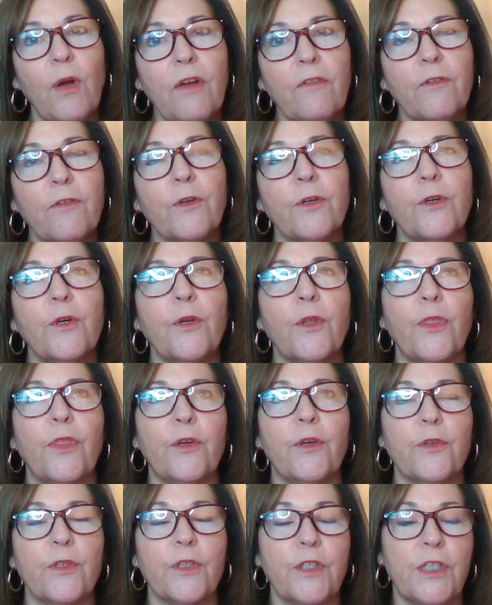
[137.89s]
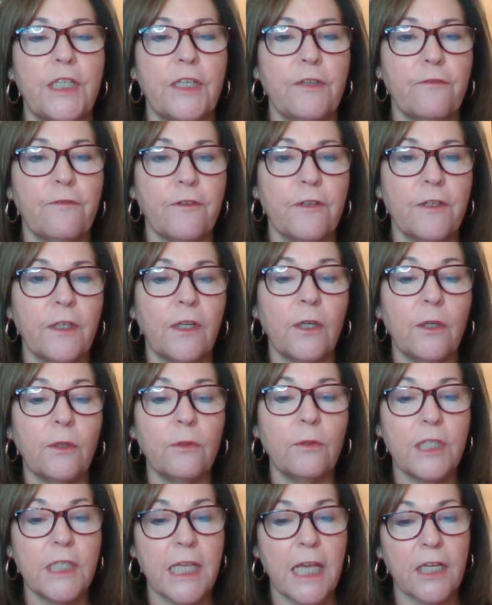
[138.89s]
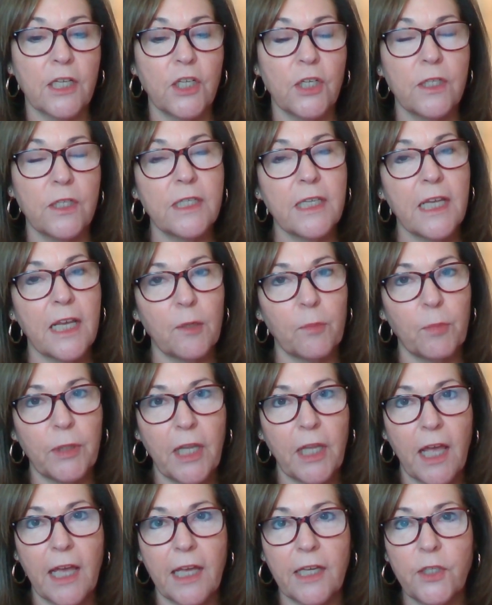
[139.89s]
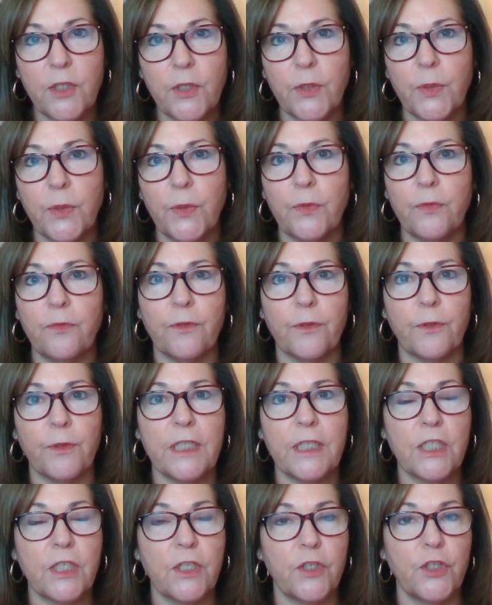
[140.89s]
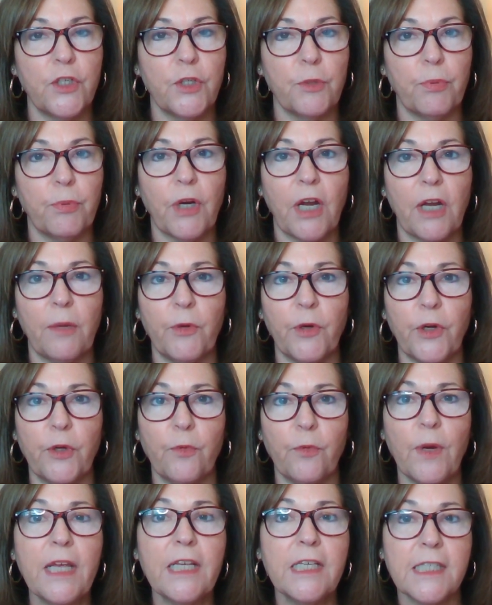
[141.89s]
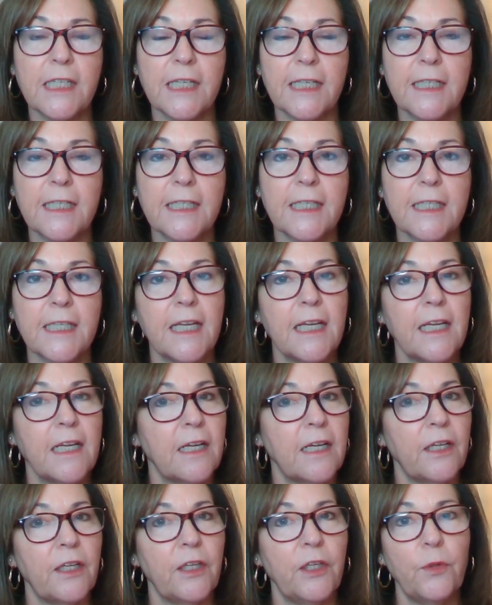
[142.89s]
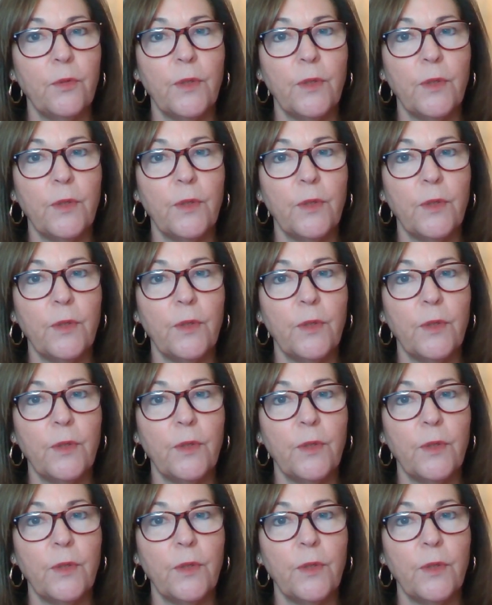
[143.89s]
However, there's different code sections that apply to, for instance, your primary residence.